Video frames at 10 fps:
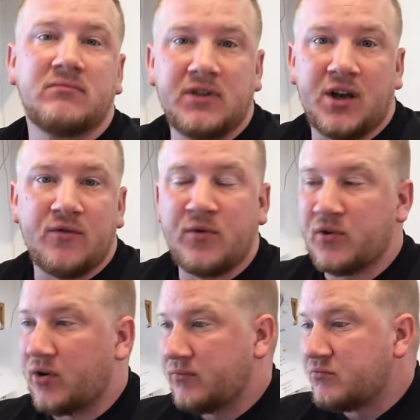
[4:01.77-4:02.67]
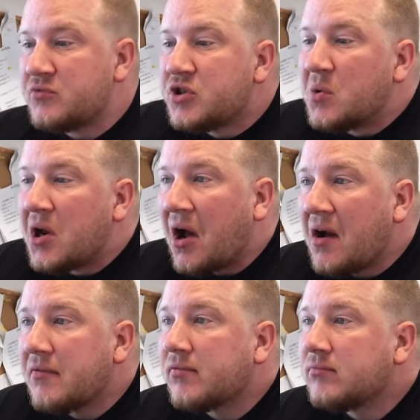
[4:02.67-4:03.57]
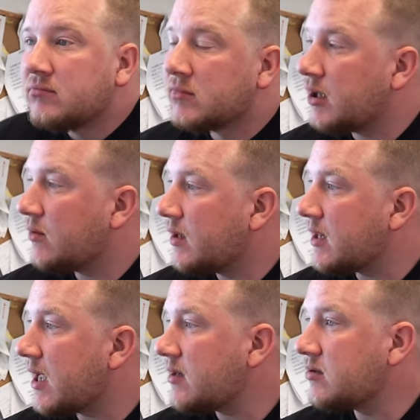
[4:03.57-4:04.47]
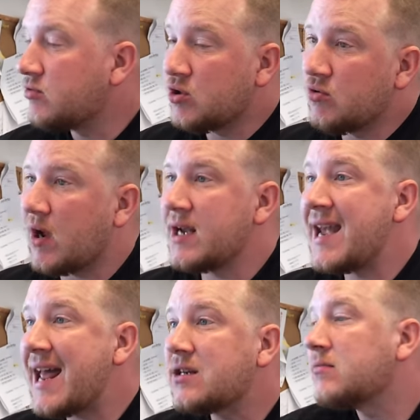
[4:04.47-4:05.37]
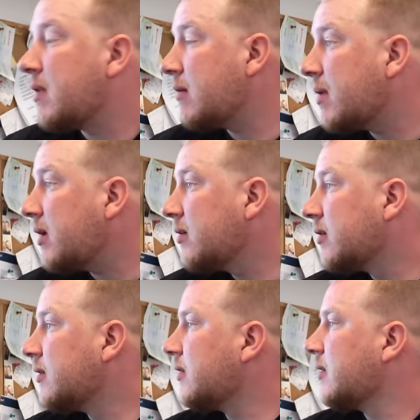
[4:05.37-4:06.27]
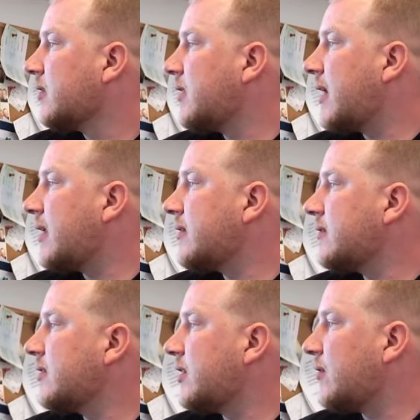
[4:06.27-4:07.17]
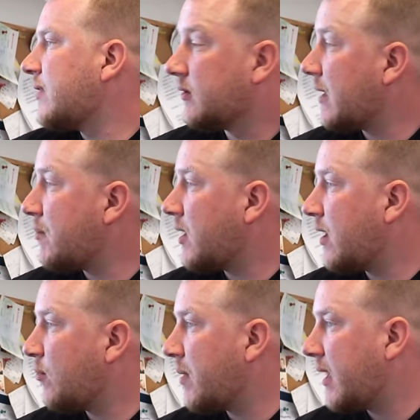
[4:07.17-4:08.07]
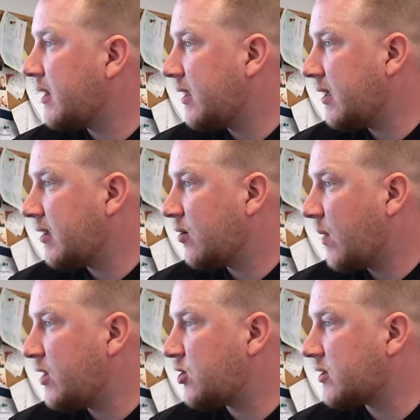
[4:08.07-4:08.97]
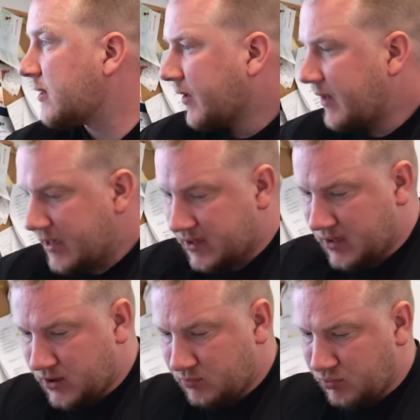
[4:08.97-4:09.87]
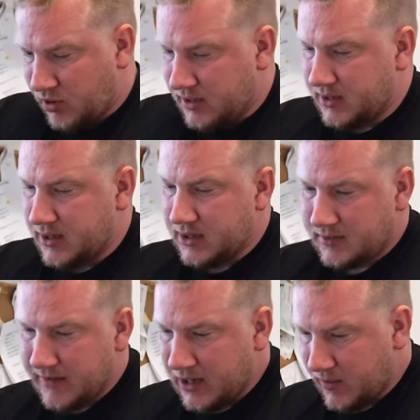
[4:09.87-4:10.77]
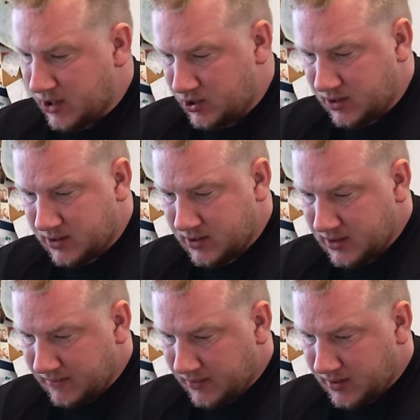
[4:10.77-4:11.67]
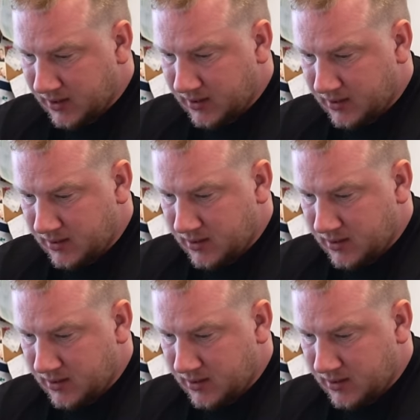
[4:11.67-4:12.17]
You know, if we've got 2.5, you know, at the end, 2 grand net maybe, then, you know, that might help pay the wages. That's prices, valuations and everything.